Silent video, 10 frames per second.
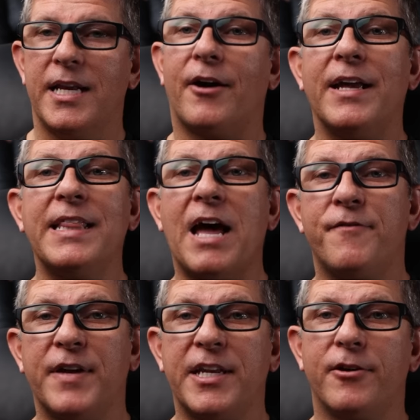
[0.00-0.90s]
Now, in
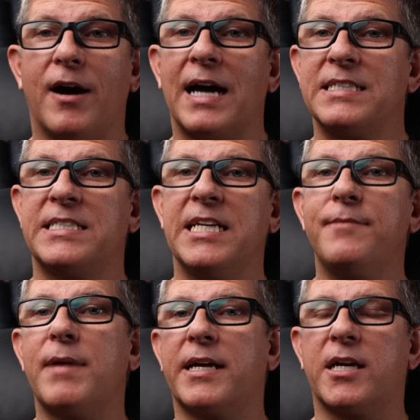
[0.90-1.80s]
that video, I
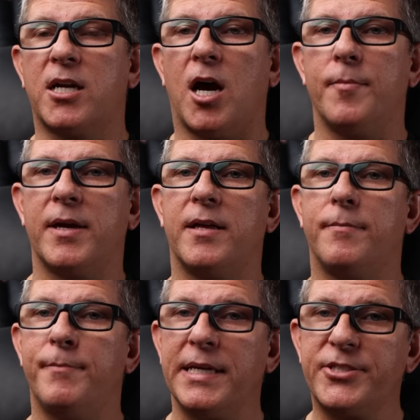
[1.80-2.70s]
did make a comment
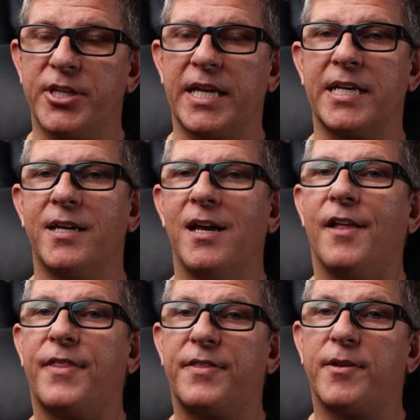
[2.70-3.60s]
mentioning
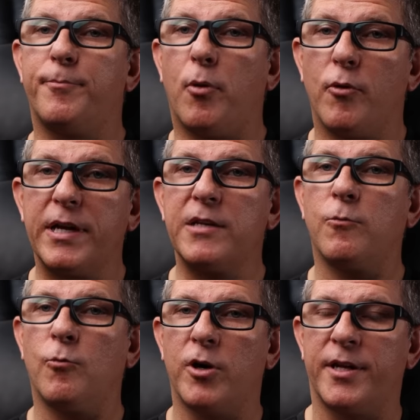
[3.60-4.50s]
that the
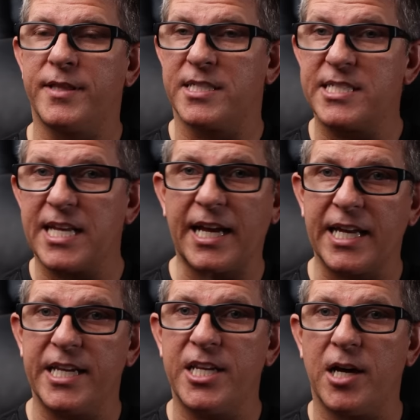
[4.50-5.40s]
0.1, the
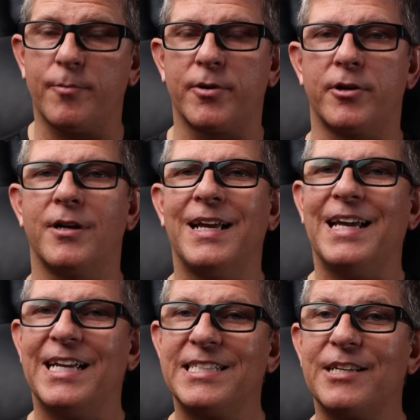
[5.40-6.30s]
second number,
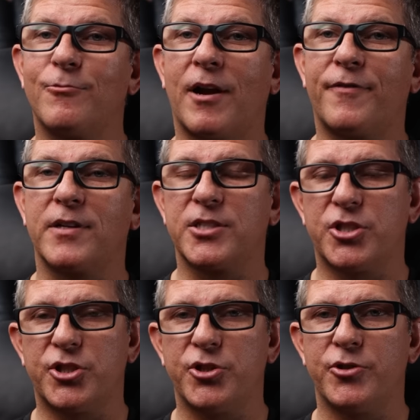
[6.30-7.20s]
is in
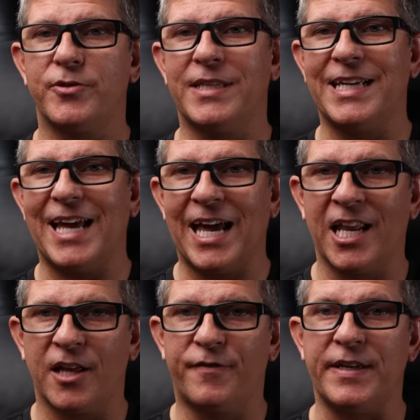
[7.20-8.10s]
reference to the
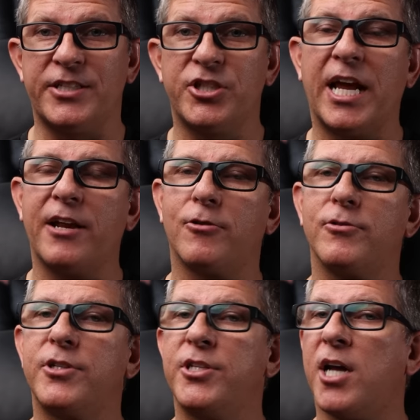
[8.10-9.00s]
LFE
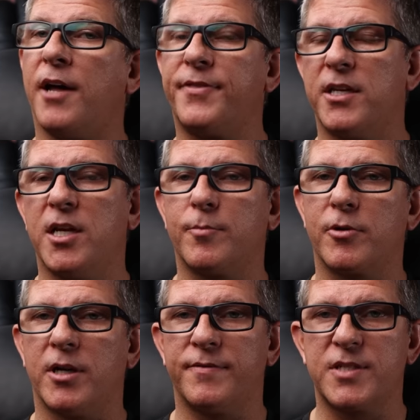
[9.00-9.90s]
channel, not the
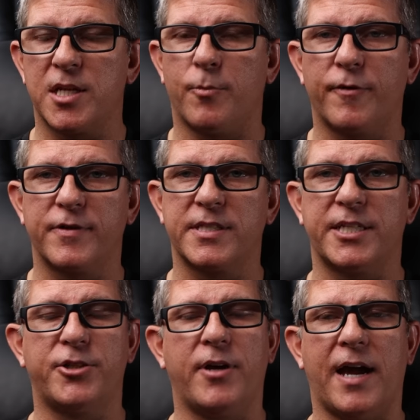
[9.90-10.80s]
number of subwoofers
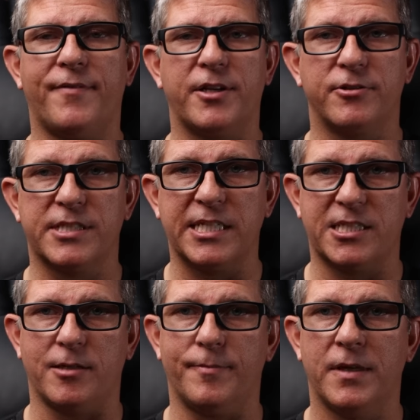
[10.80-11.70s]
that you have in your
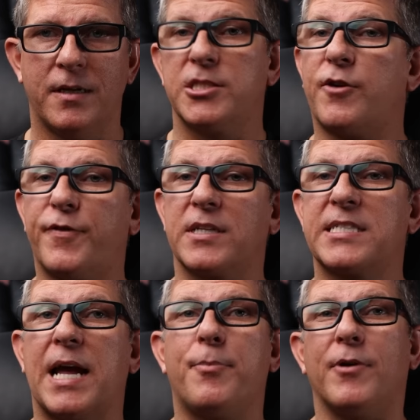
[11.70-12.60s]
system. So for
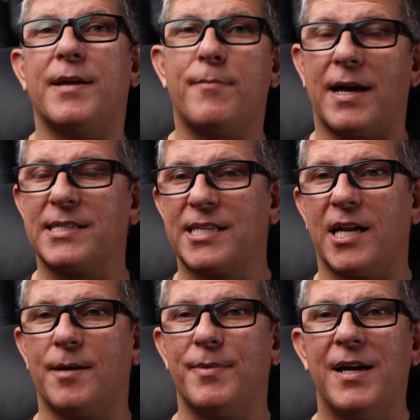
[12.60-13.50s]
example, in my
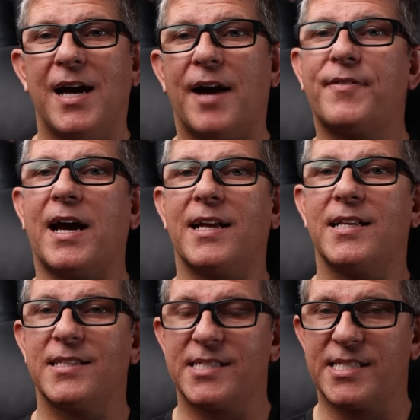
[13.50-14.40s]
setup, I've got
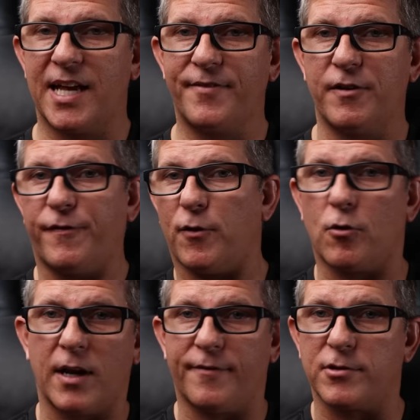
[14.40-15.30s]
7
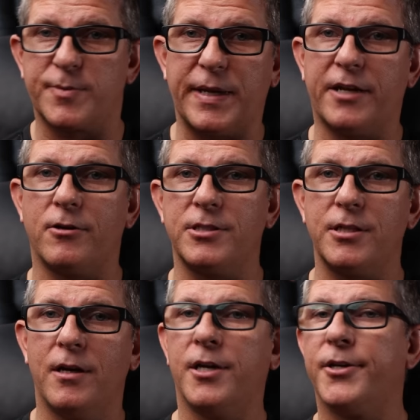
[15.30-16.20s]
floor level
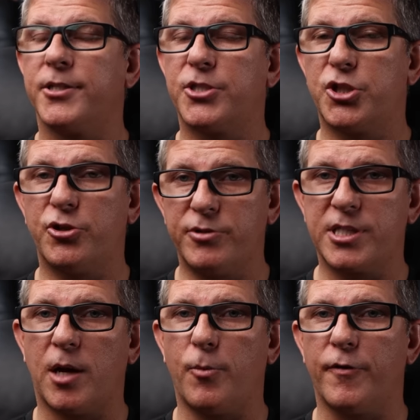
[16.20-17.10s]
speakers, 2
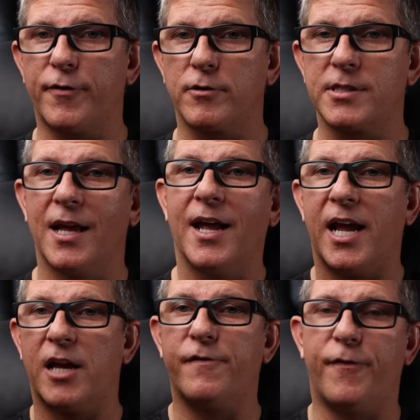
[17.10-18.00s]
subwoofers,
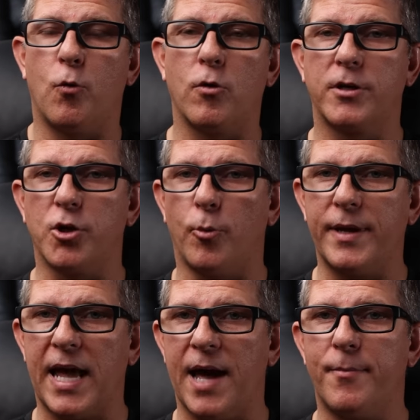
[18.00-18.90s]
and 4
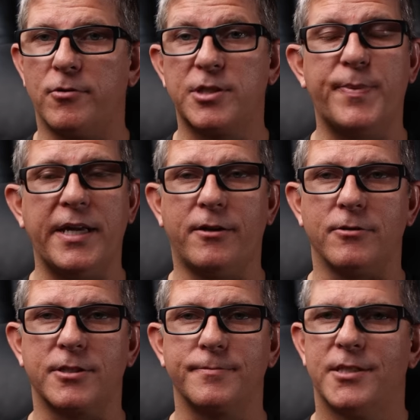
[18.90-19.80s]
Dolby Atmos
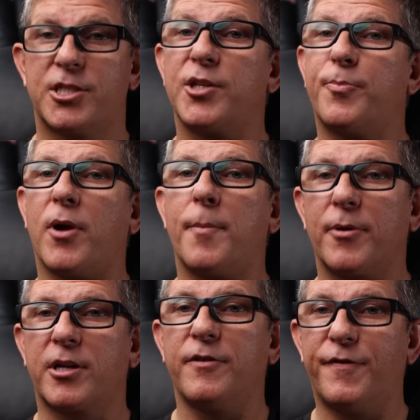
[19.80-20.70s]
speakers. So the
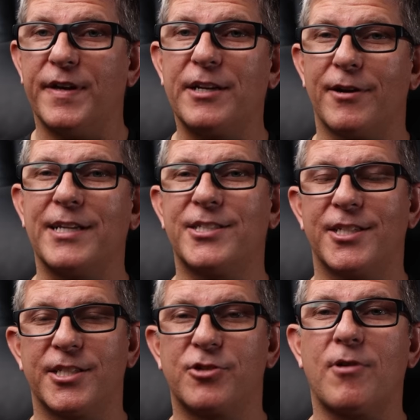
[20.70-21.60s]
proper
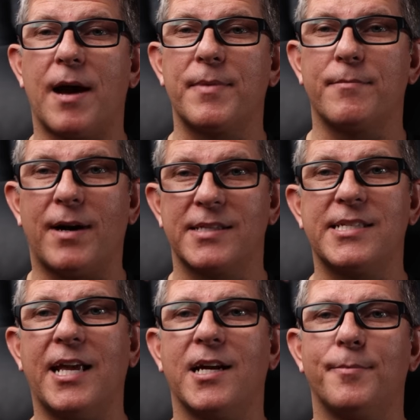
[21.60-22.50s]
configuration describing my
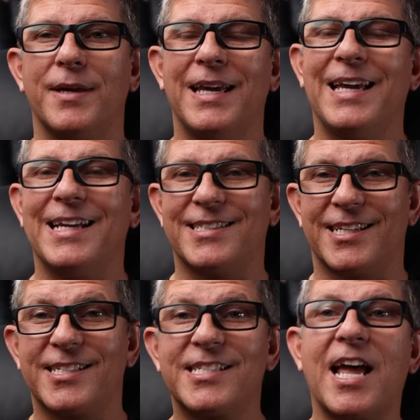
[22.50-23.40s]
setup is
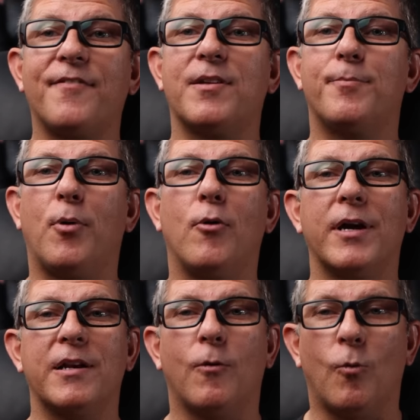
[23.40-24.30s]
a
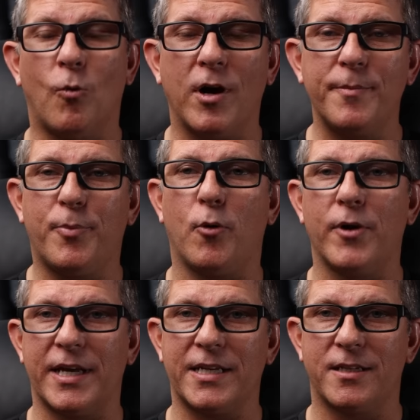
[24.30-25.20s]

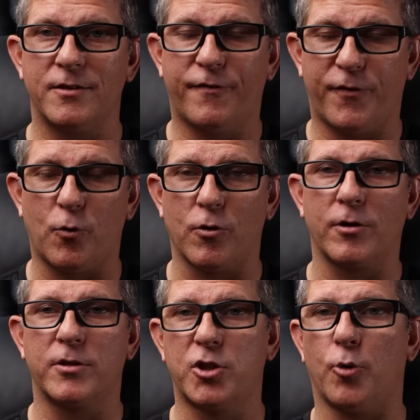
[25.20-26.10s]

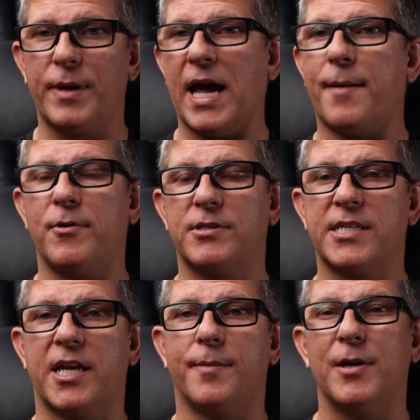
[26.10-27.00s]
7.1.4 Dolby Atmos
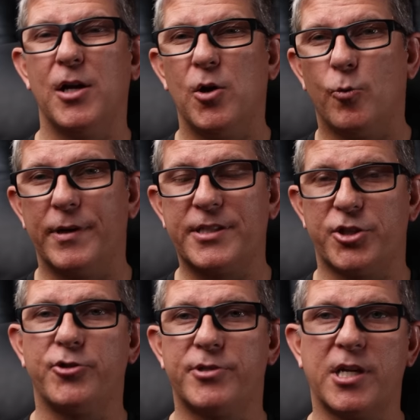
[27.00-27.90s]
setup with
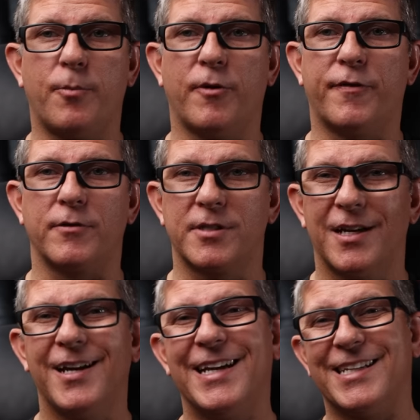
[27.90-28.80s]
2 subwoofers,
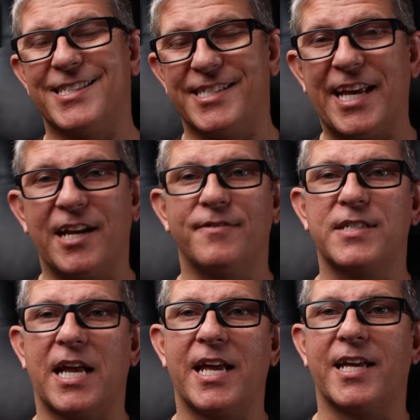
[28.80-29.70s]
instead of
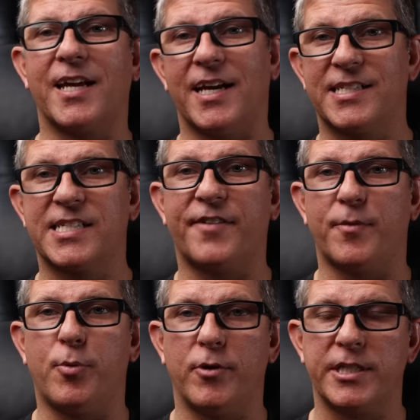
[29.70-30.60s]
saying a
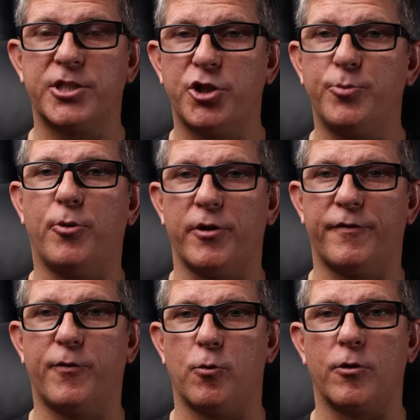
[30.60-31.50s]

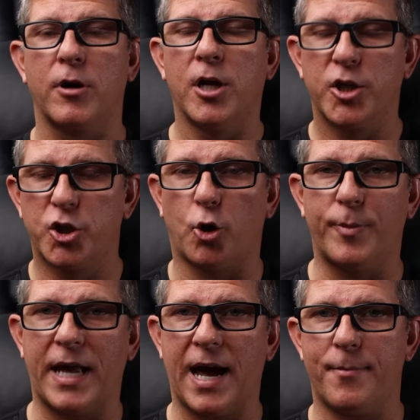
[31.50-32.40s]
7.2.4
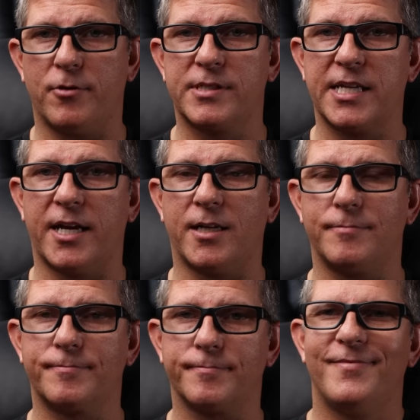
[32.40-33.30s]
Dolby Atmos
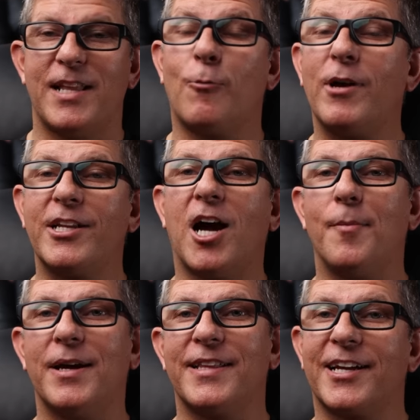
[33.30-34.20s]
setup. Now, one
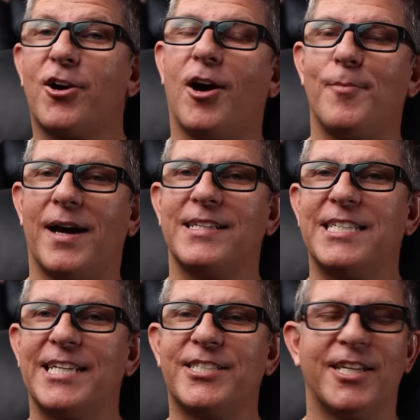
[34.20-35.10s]
comment that caught my
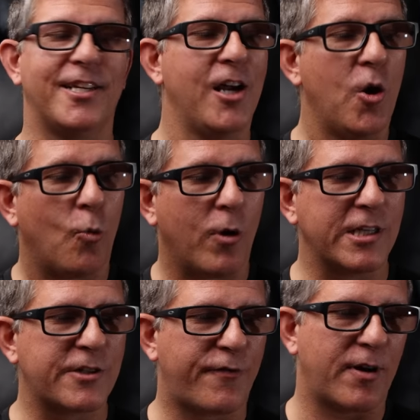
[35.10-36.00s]
attention
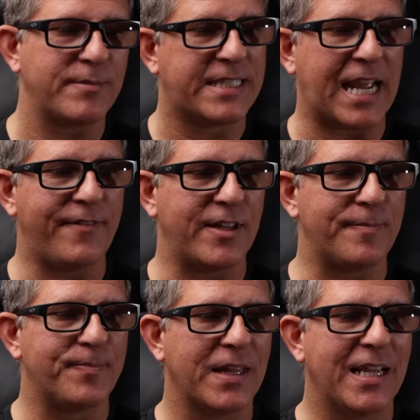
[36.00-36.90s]
was from David.